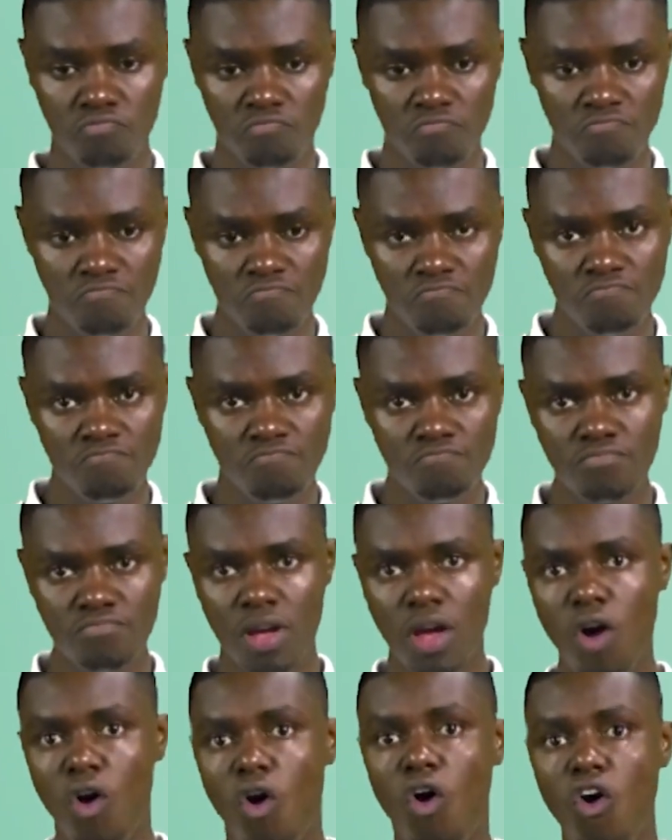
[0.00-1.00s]
For
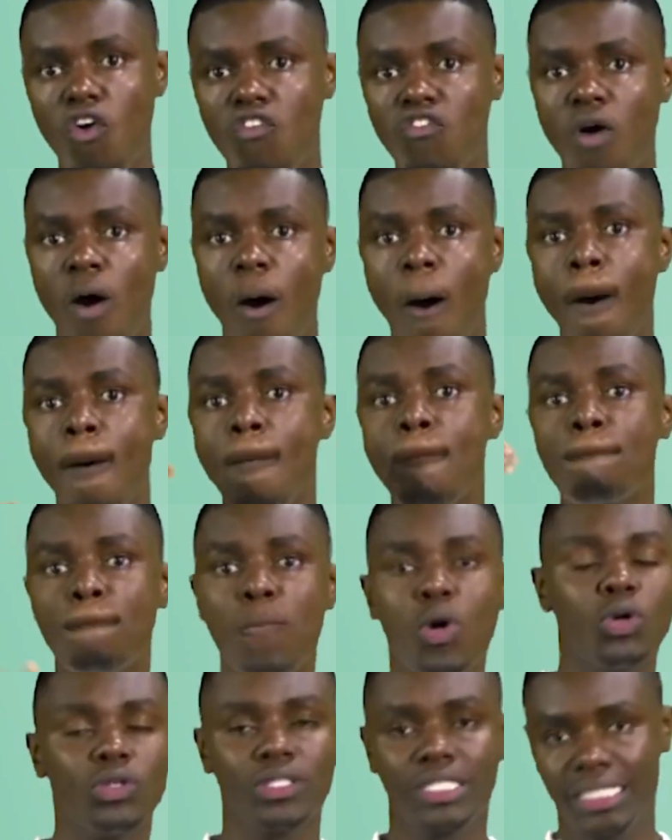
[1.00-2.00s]
supervision of
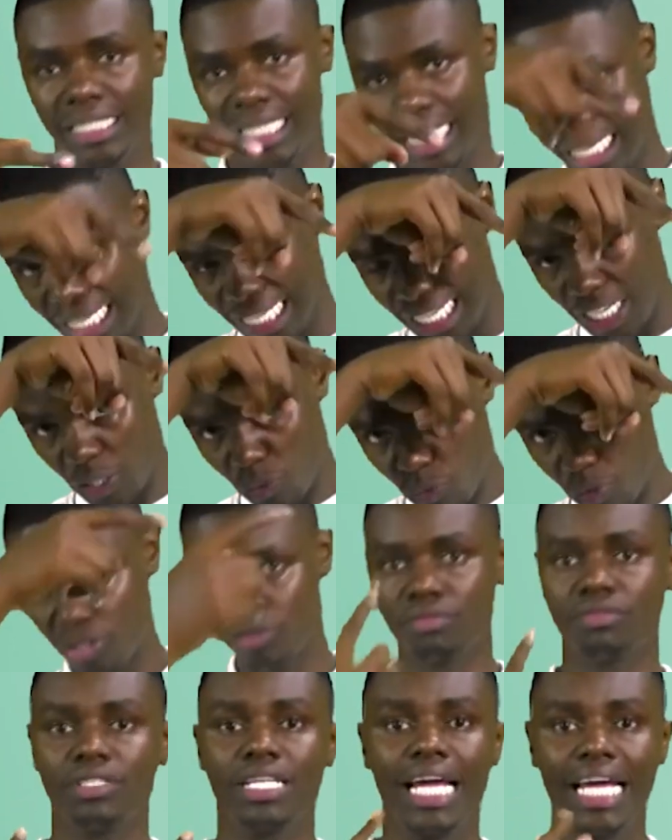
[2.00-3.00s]
postgraduate research
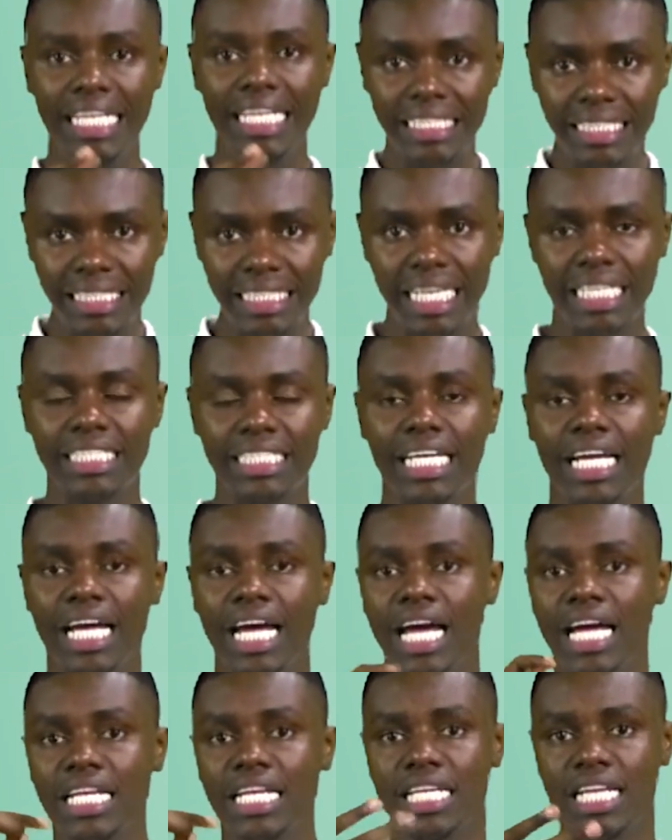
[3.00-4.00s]
and thesis,
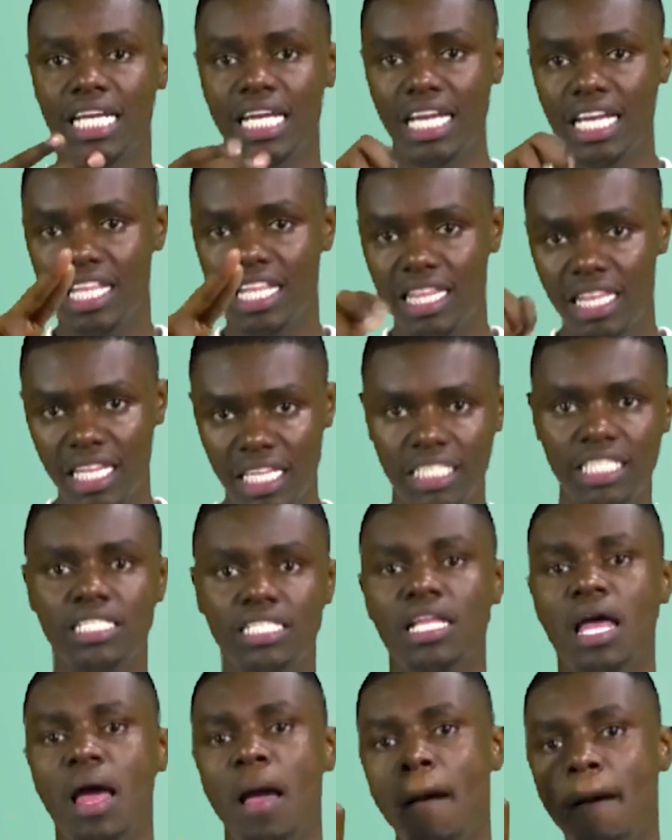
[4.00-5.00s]
a
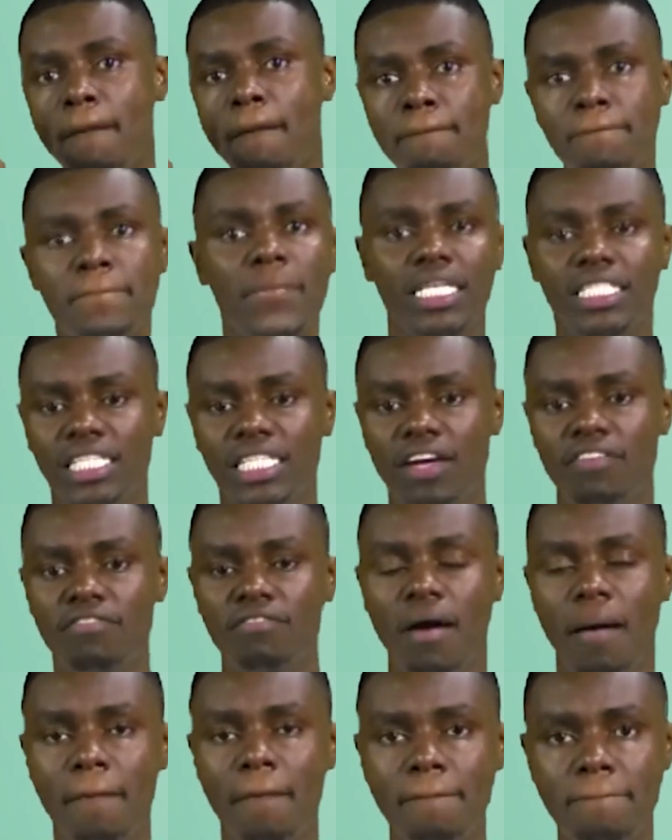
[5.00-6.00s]
client is required to
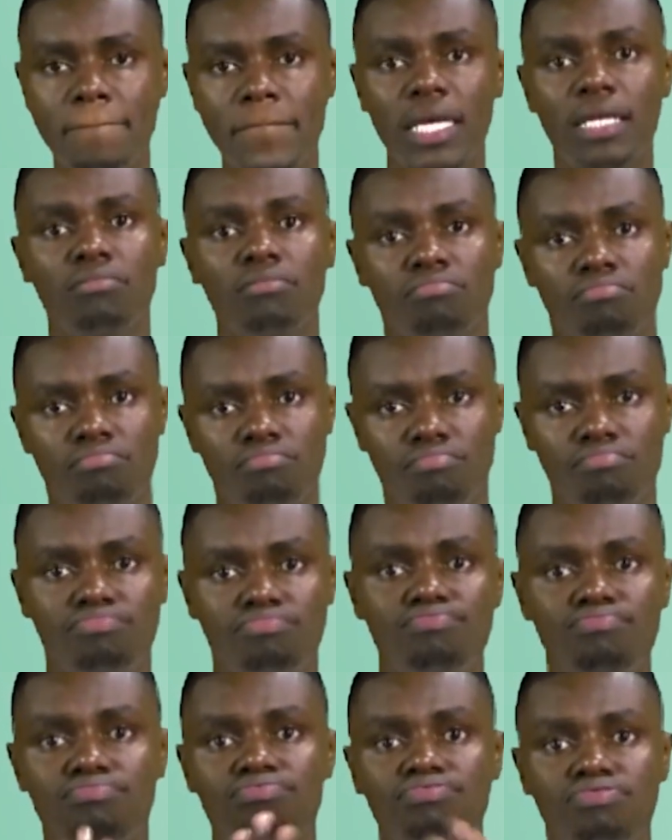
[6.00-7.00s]
have made the
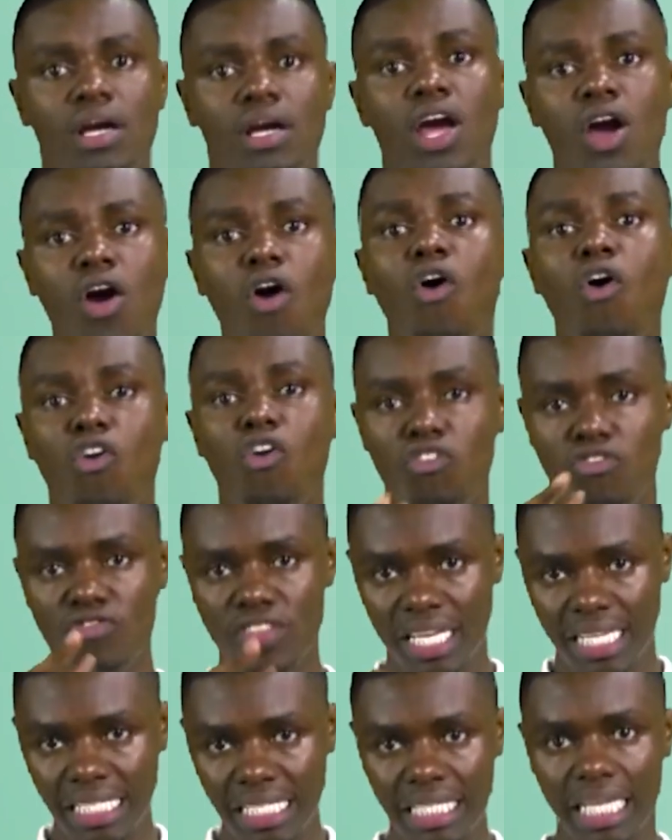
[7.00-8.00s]
submission of the research
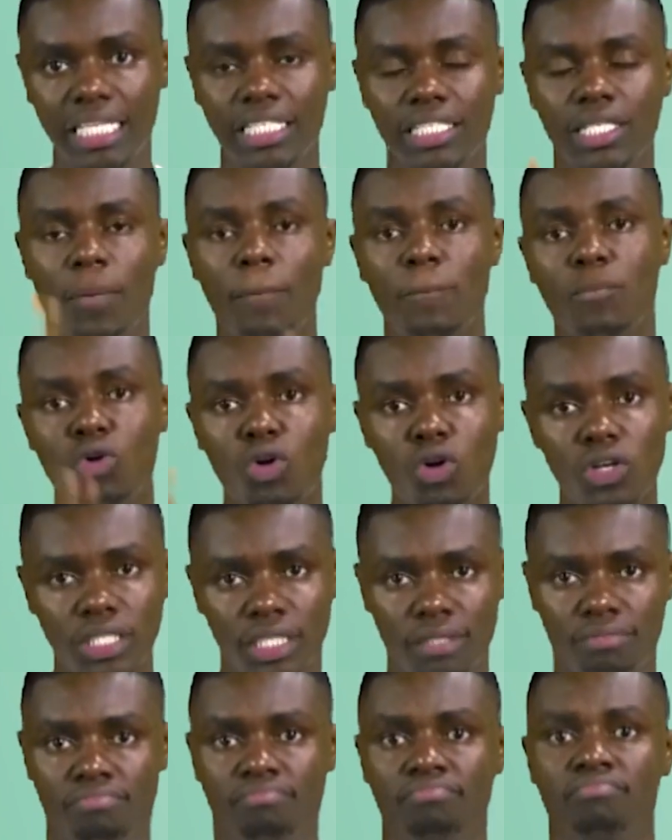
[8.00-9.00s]
project and
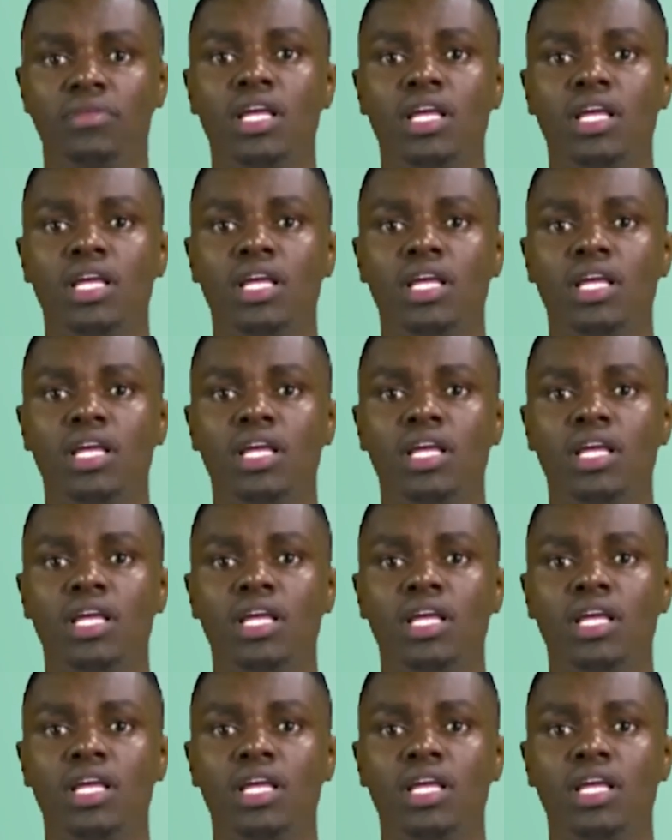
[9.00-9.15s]
thesis.